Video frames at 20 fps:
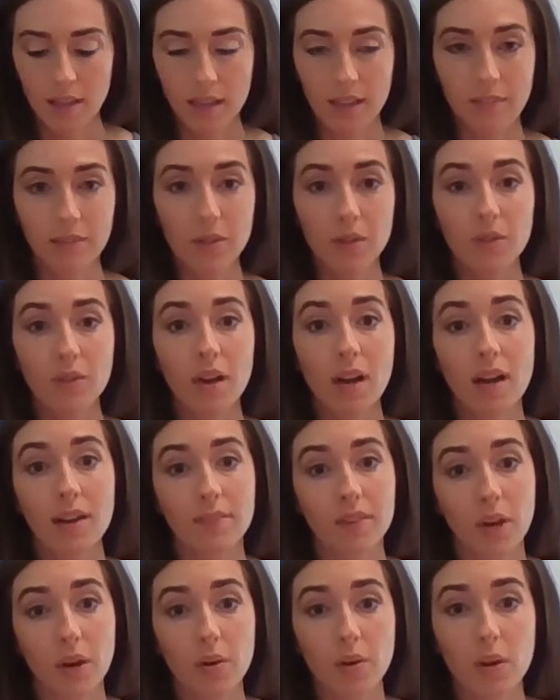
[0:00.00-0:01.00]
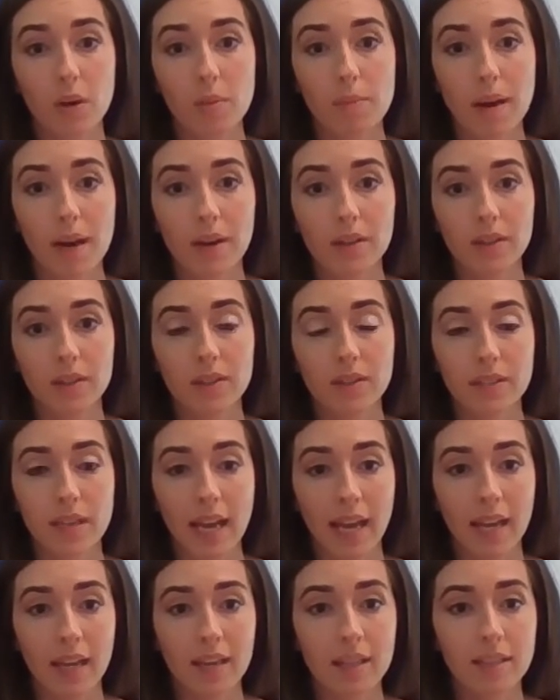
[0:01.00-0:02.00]
If you do not have cocoa powder on
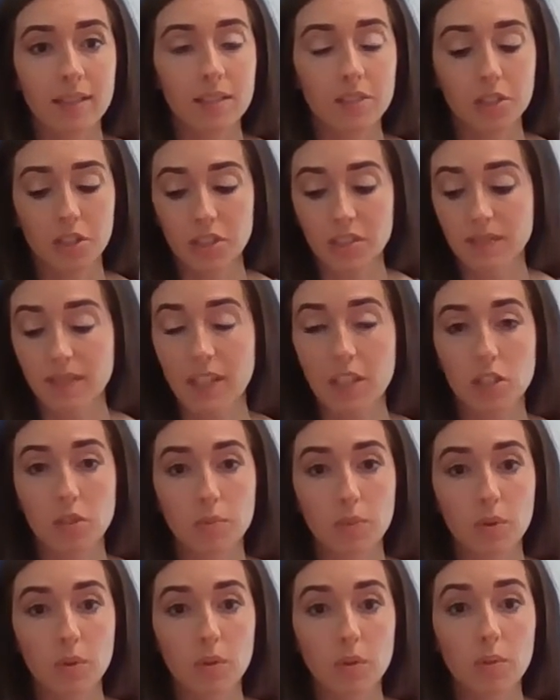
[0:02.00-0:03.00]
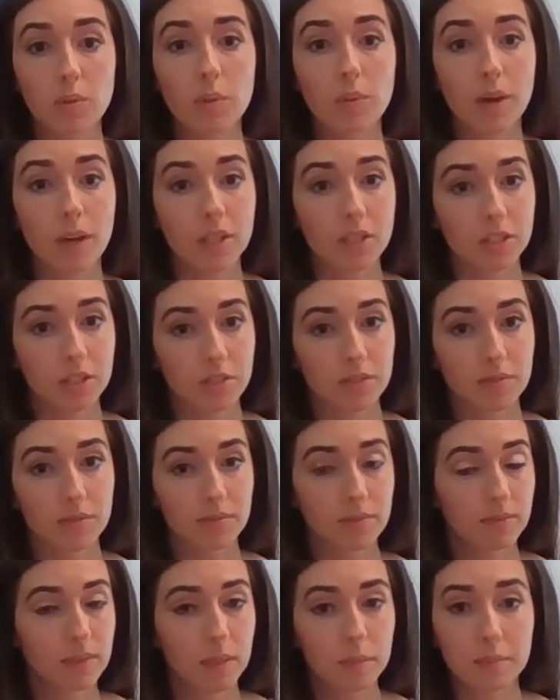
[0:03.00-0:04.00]
hand, just vegetable oil will work
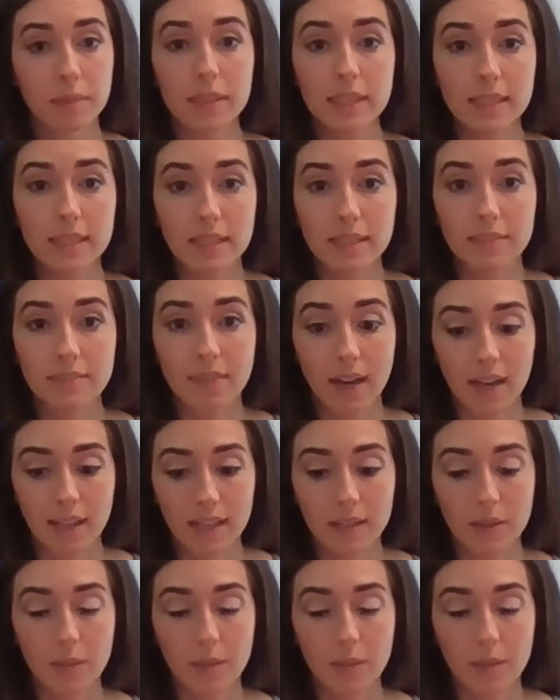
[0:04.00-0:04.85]
completely fine.